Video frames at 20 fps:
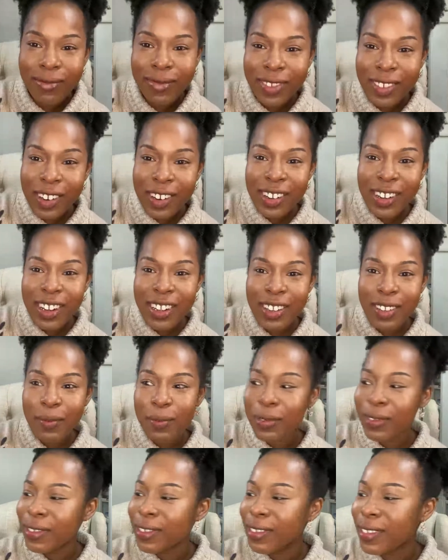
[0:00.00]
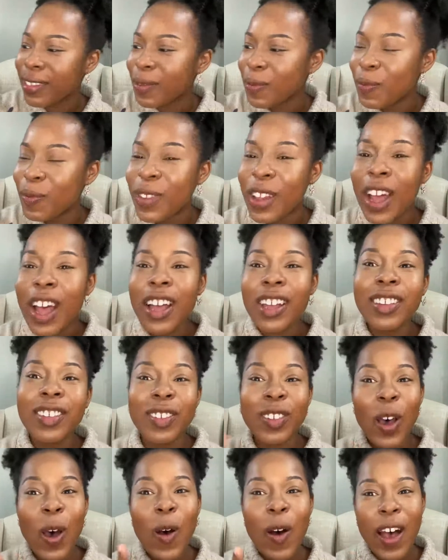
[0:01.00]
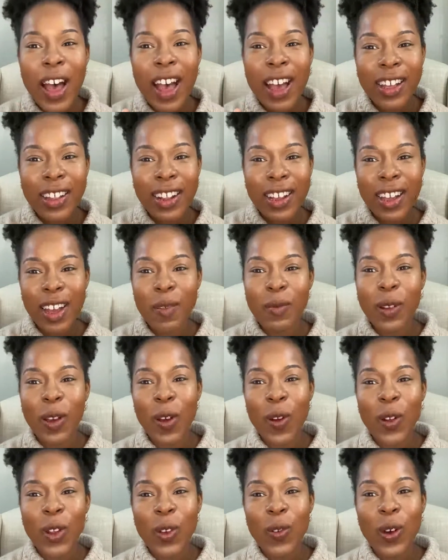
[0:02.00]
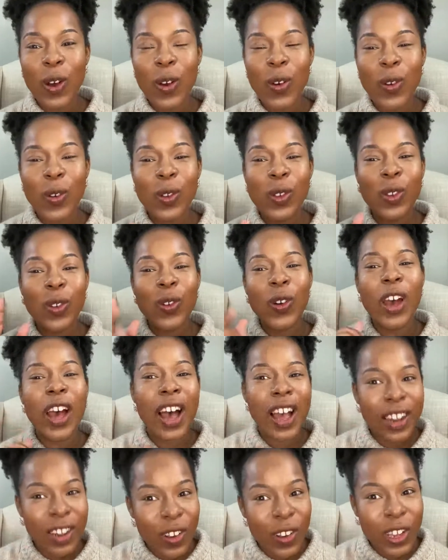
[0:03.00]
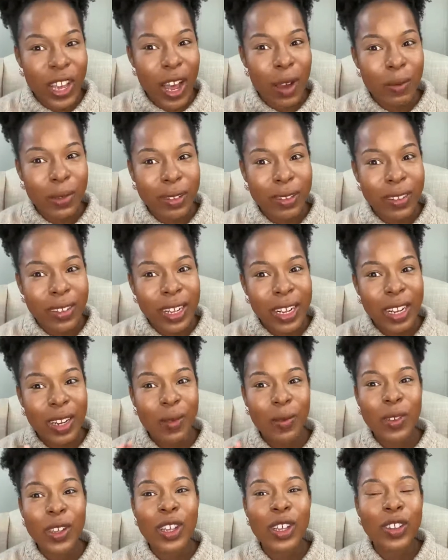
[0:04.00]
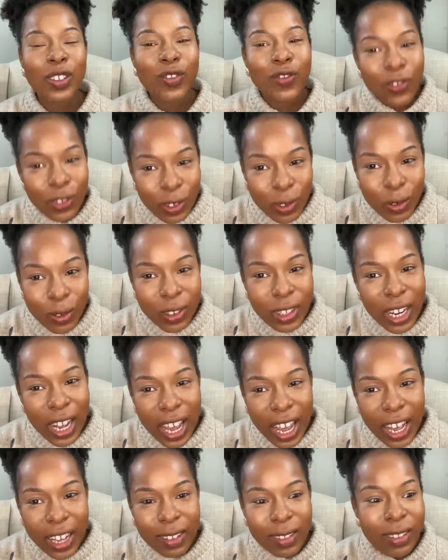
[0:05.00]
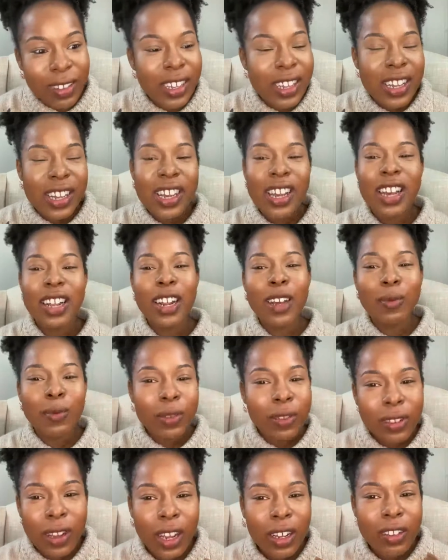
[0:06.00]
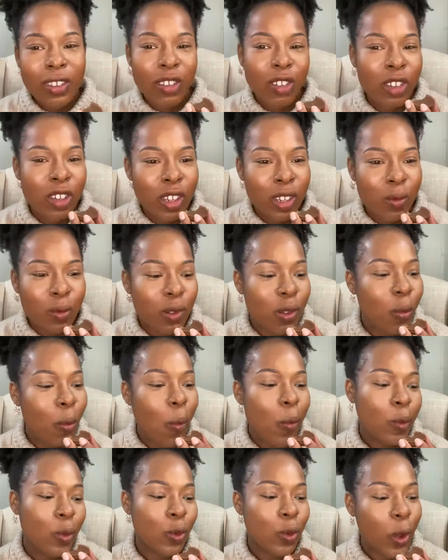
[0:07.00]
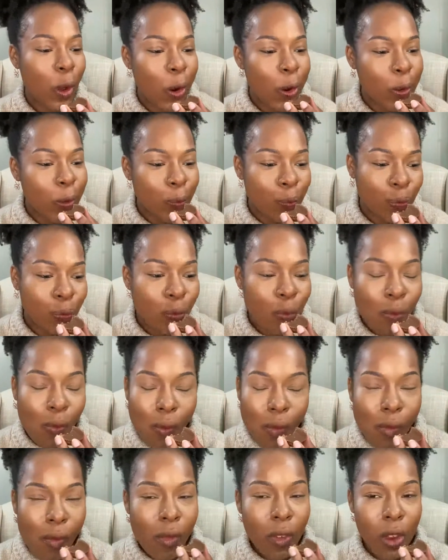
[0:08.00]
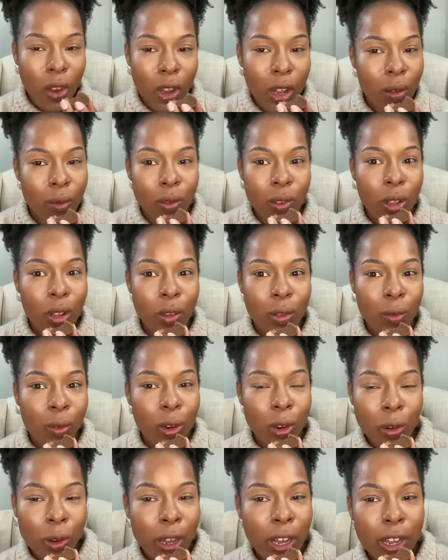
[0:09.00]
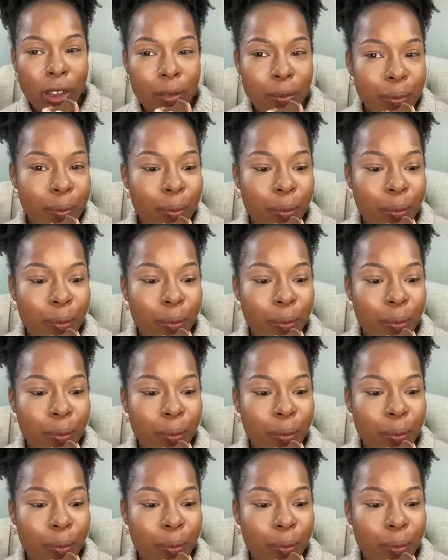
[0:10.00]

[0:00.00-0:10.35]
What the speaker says: their Lunchables. Don't act like I'm the only one who do it. I know y'all be stealing them kids' fruit snacks and they potato chips. So I was hungry, okay?